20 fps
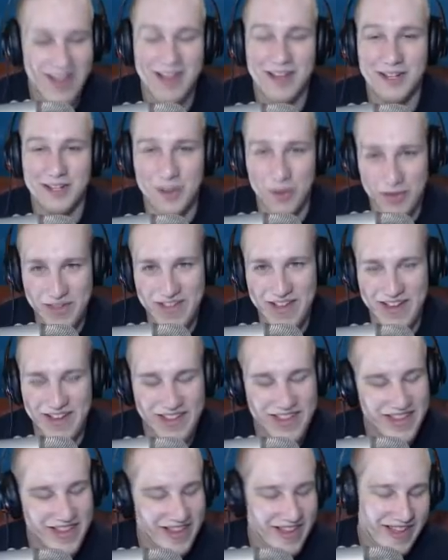
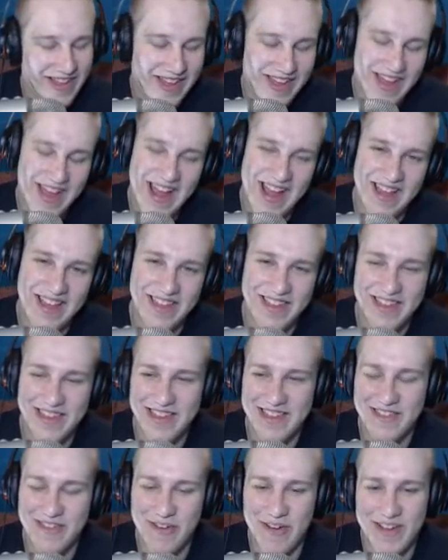Gotenks,
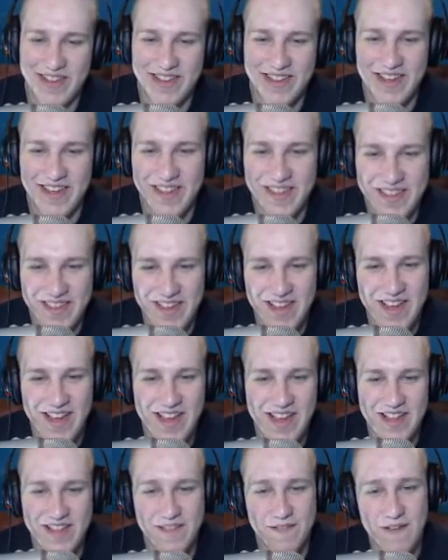as Trey says.
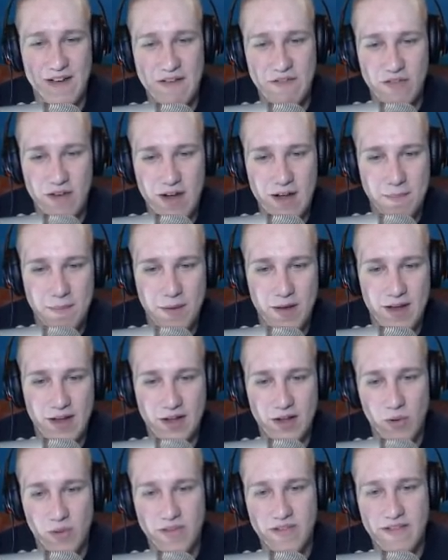It's a 5-drop
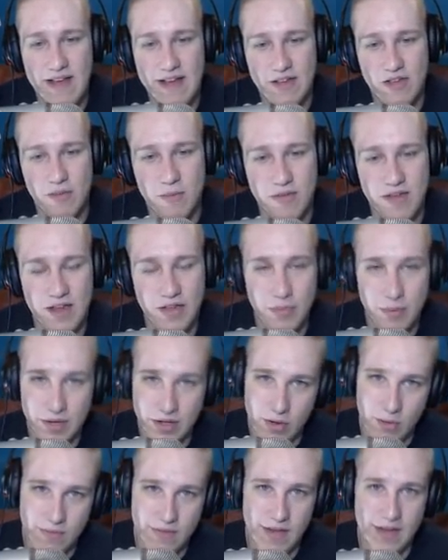Ghost Attack Super Saiyan 3
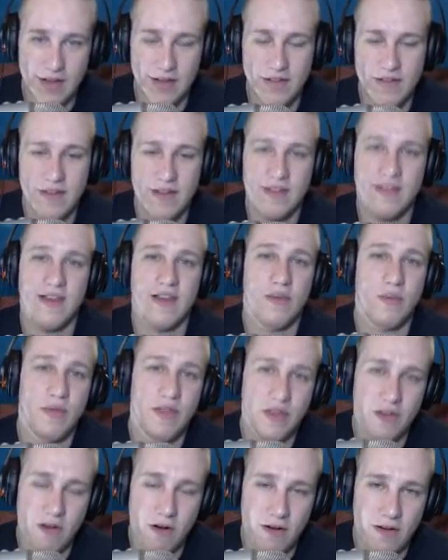Gotenks. It says when
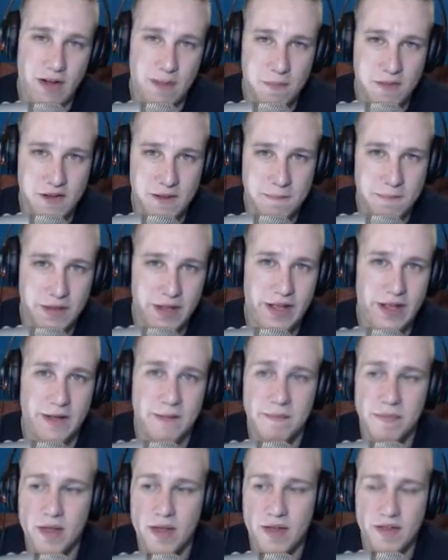this card comes into play,
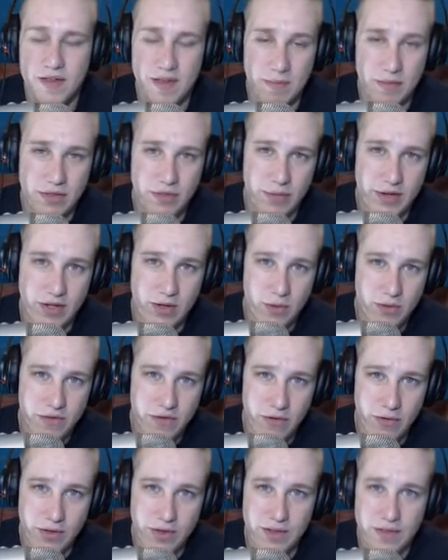summon 3 Ghost
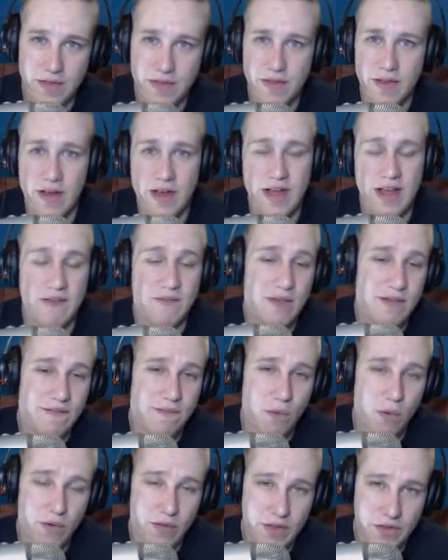tokens. If you have
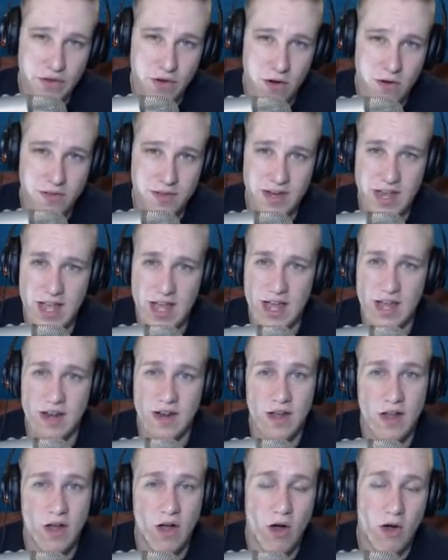4 less cards in hand,
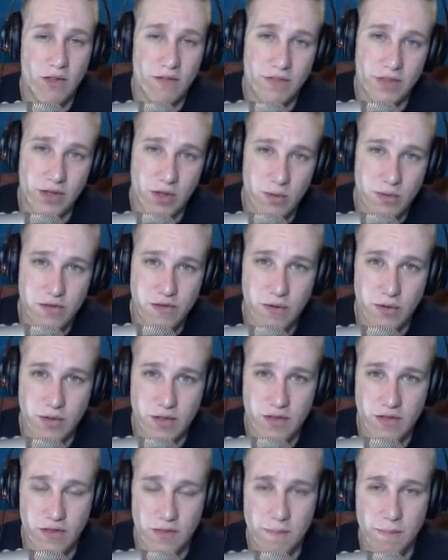all of the Ghost
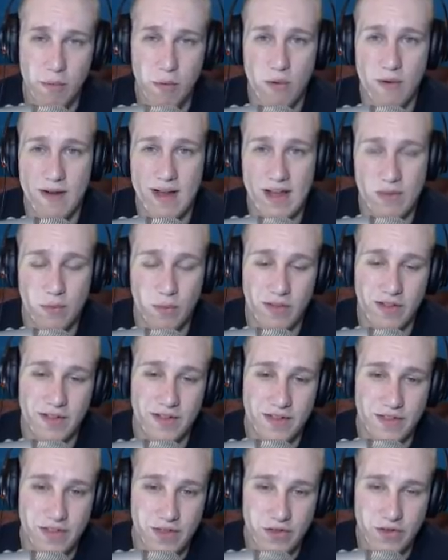tokens on the board, as well
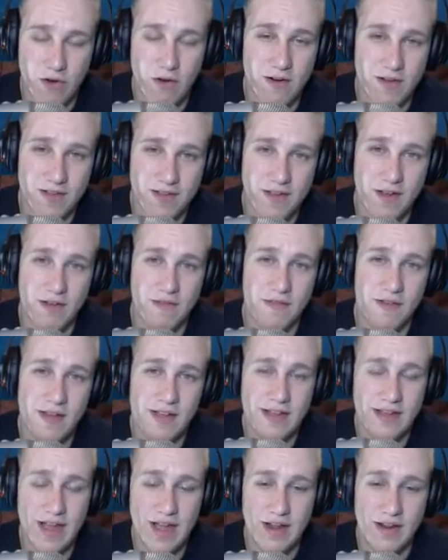as this card itself,
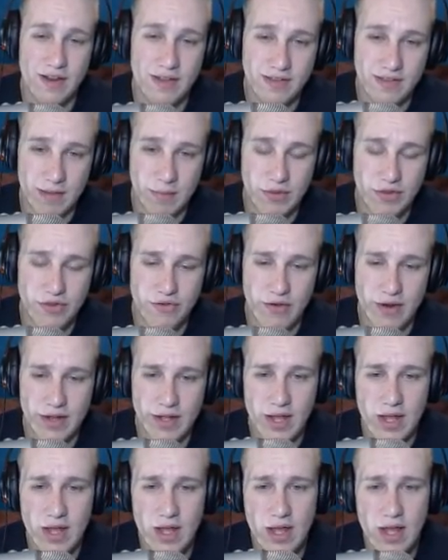gain double strike.
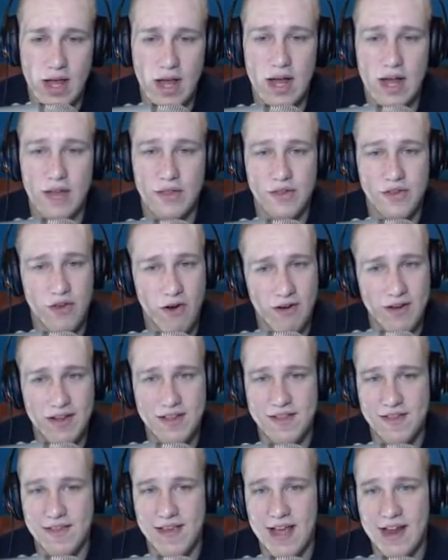This card
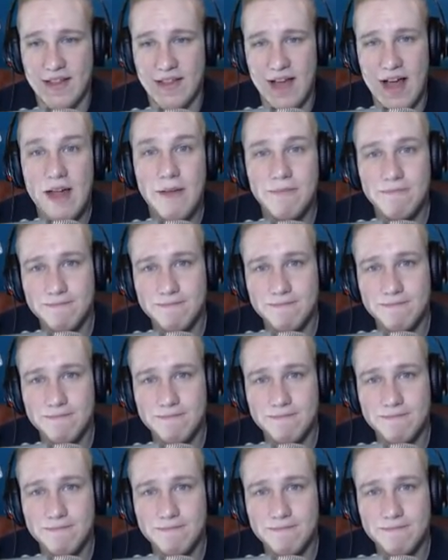eats its hand a lot.